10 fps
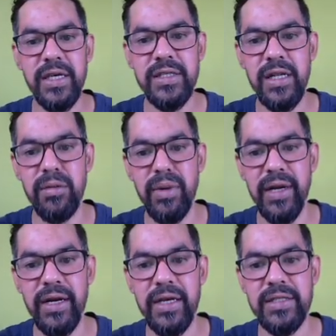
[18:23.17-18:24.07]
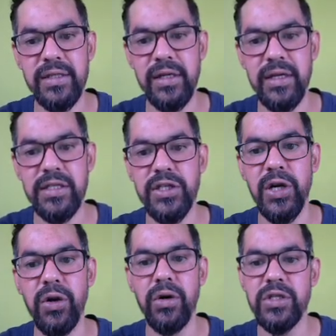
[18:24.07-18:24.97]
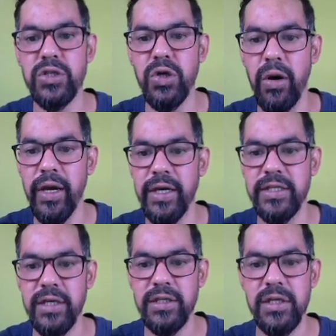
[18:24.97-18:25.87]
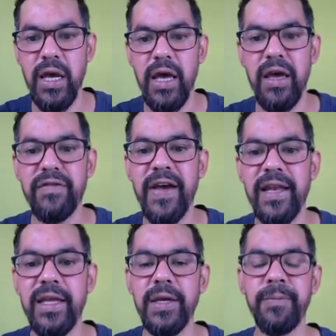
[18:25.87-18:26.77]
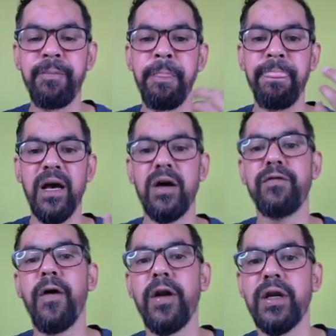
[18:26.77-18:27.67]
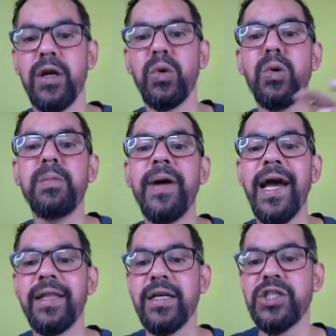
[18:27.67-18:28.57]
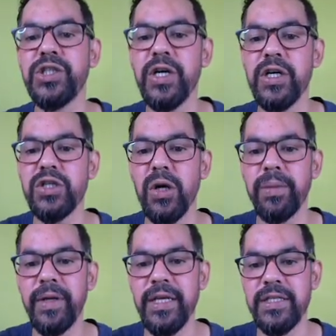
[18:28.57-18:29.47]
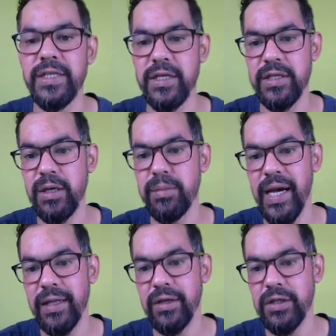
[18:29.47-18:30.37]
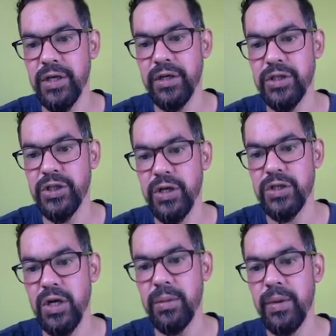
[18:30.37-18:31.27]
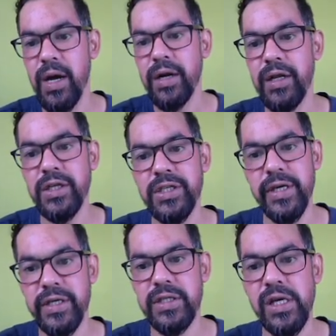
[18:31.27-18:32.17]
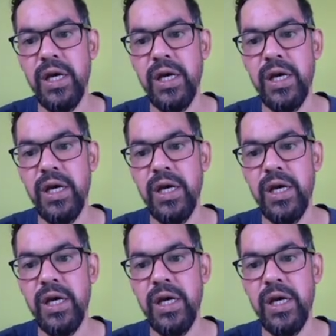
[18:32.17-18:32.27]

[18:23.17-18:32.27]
Limited is listed on a stock exchange. If any foreigner who buy the shares of TCS, he buy the shares of TCS.